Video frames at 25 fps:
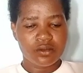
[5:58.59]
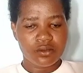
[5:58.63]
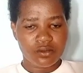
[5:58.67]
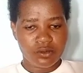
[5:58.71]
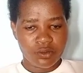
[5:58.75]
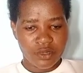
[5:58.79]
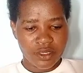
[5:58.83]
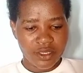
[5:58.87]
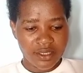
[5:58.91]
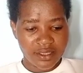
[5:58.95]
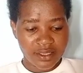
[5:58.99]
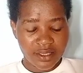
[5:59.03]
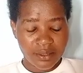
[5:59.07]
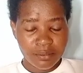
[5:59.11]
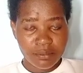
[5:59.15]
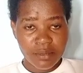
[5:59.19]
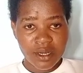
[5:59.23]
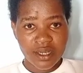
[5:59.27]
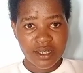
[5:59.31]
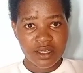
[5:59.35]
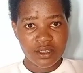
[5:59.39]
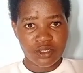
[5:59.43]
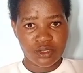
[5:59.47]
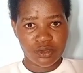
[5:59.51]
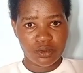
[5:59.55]
When he came
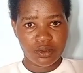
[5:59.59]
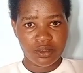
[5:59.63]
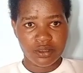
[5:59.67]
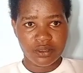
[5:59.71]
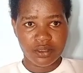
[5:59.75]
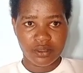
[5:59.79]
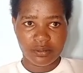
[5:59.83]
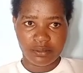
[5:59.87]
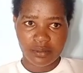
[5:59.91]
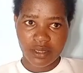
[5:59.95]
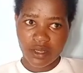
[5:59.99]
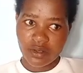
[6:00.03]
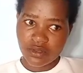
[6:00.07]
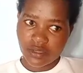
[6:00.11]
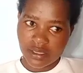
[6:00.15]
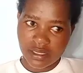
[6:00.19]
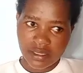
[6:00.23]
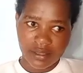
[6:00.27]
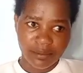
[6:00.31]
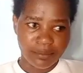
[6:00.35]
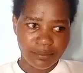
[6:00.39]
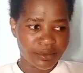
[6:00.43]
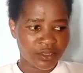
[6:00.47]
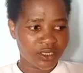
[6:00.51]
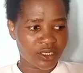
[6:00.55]
back, he told them, "Now
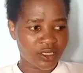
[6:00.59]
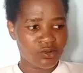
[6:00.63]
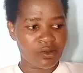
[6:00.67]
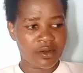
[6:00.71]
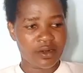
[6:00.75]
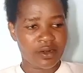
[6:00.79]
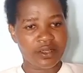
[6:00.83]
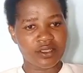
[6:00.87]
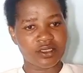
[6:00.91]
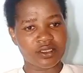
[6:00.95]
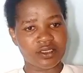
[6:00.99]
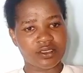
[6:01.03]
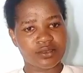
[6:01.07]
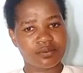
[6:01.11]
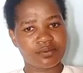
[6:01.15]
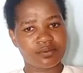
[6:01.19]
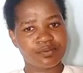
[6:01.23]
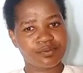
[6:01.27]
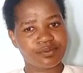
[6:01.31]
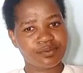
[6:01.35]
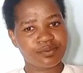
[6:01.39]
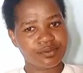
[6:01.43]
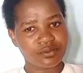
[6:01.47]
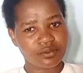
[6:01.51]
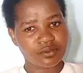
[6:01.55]
sleep, take your rest.
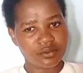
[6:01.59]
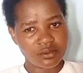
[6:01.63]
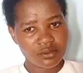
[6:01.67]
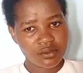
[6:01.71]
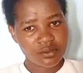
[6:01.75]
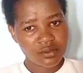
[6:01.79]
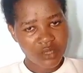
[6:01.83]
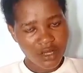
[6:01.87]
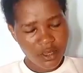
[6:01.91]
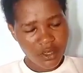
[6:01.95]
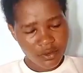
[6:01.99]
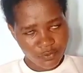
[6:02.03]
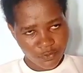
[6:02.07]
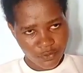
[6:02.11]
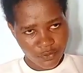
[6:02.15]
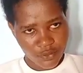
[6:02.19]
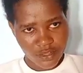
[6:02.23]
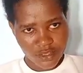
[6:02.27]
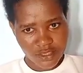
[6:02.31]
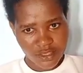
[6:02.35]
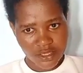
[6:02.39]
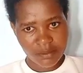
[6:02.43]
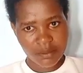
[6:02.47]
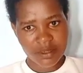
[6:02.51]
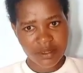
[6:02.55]
For
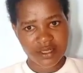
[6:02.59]
the time